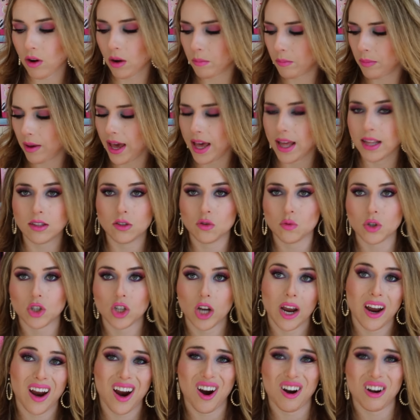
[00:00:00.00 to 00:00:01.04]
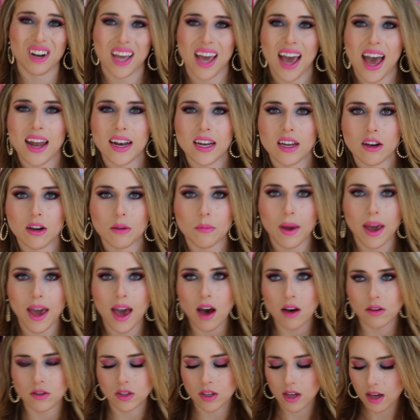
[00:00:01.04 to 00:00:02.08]
pens, which I already had here in my
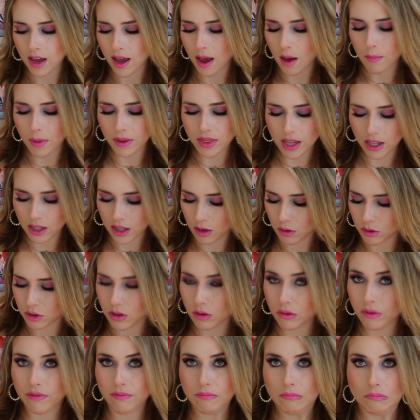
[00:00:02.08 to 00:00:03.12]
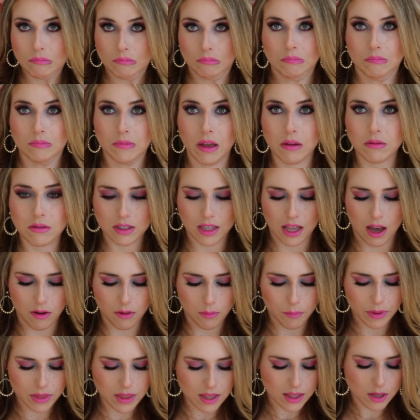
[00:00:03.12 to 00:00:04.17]
house. But then there was that was
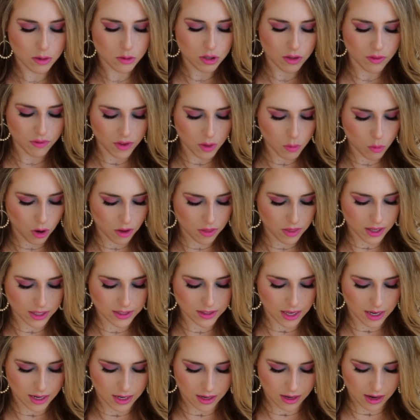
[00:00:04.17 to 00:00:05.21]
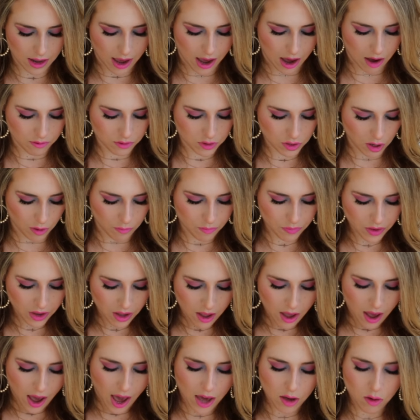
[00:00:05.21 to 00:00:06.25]
loud. But then there was a few more things I didn't have. So
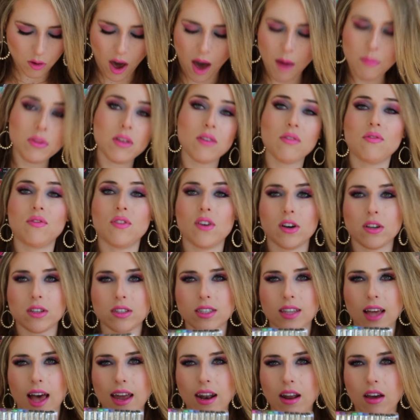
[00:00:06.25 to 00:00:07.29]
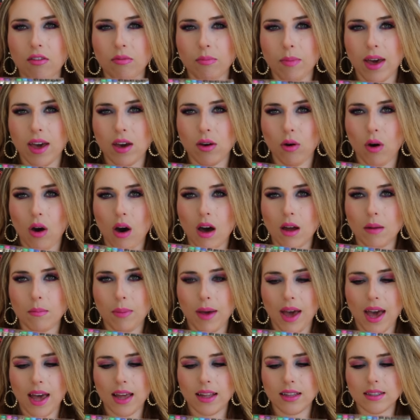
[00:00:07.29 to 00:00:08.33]
I grabbed the full set of micron
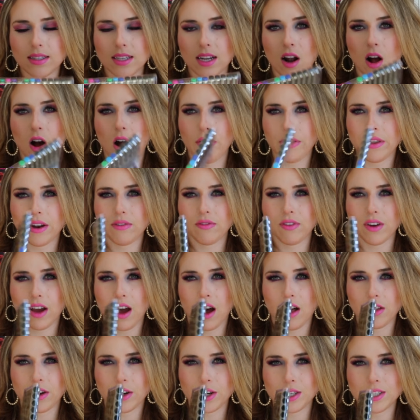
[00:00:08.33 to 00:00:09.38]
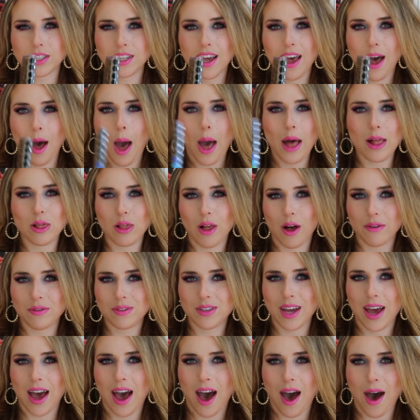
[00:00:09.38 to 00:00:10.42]
pens in all the different colors. I love
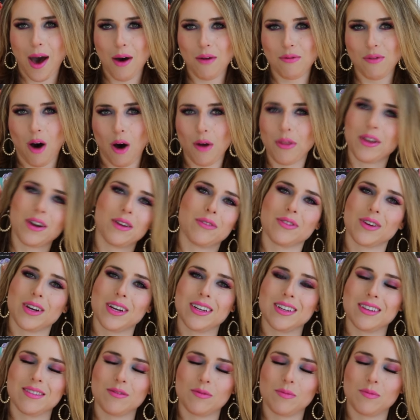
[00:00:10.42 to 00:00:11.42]
to have all the different